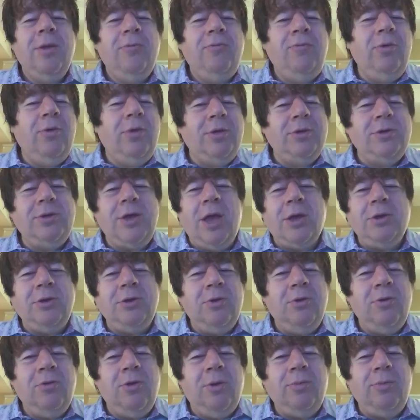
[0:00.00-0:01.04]
fuel
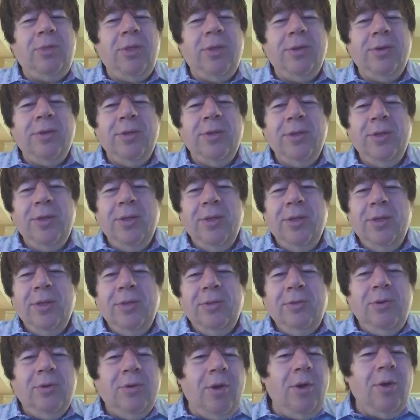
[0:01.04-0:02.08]
injection or something.
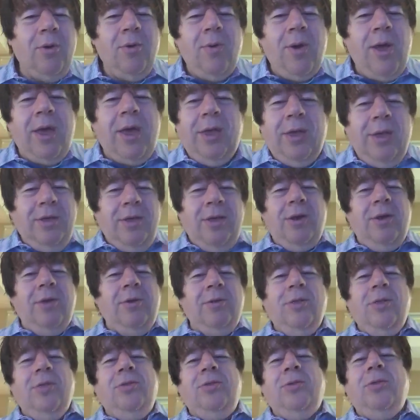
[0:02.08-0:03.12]
So go away,
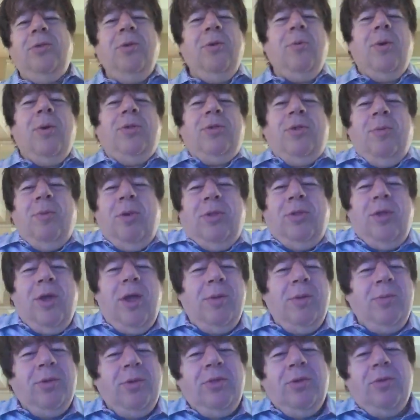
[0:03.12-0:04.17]
you're wasting my
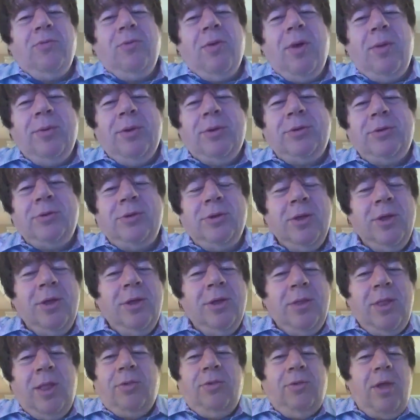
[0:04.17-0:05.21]
time with this rubbish.
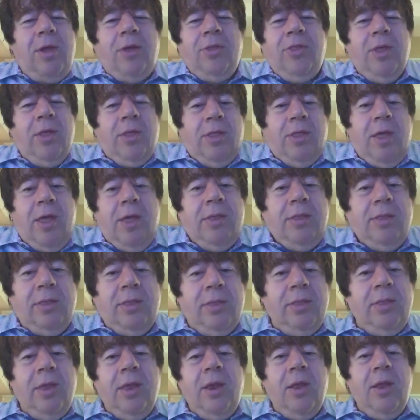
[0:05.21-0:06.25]
That's
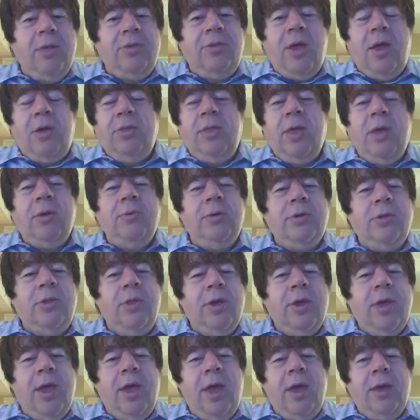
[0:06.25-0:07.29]
how they would
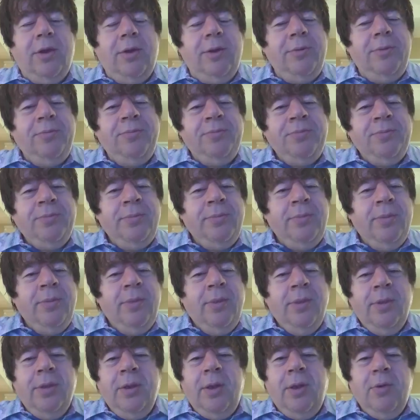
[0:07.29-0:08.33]
look at,
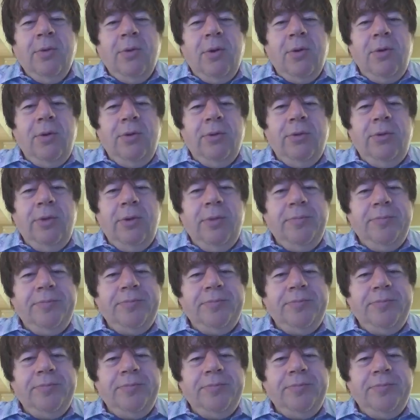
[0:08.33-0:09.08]
gold.